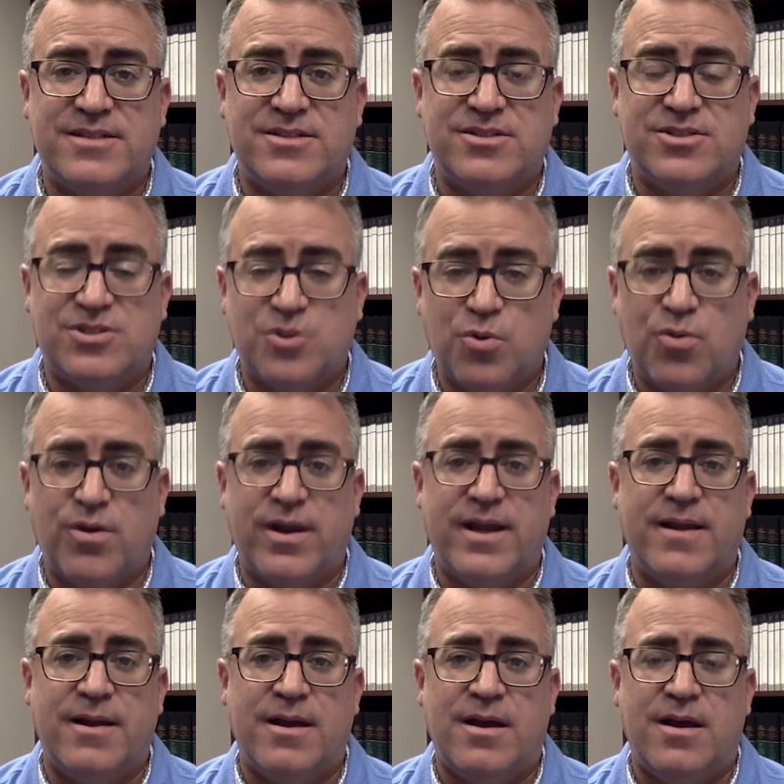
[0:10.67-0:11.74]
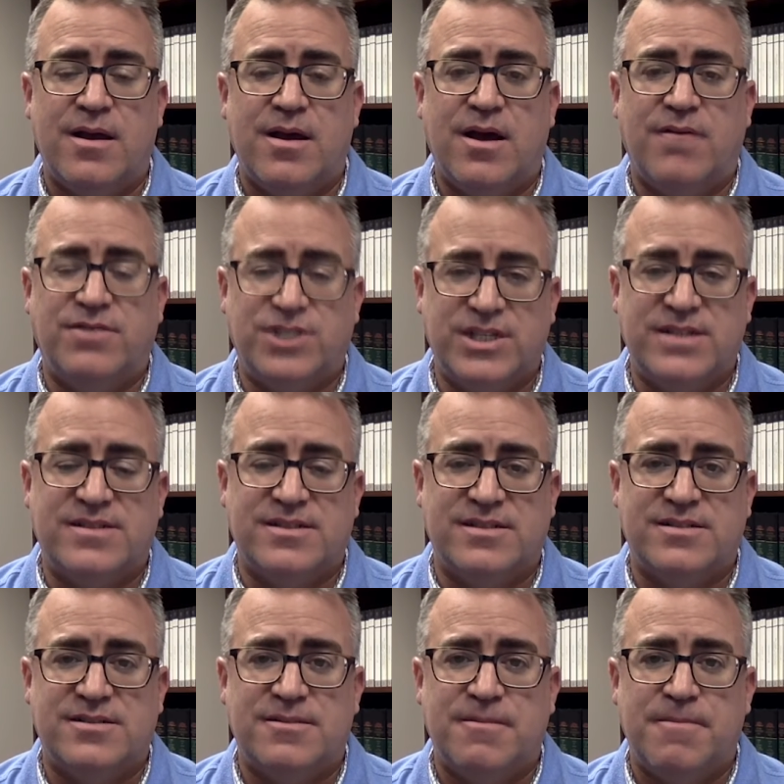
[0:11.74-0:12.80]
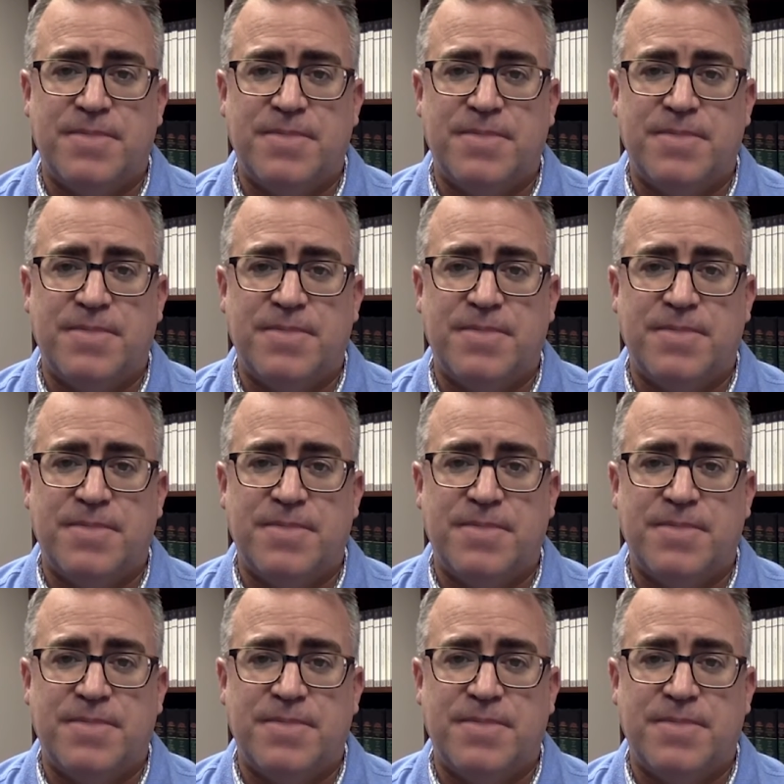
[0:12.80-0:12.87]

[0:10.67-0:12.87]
The Story of Jesus.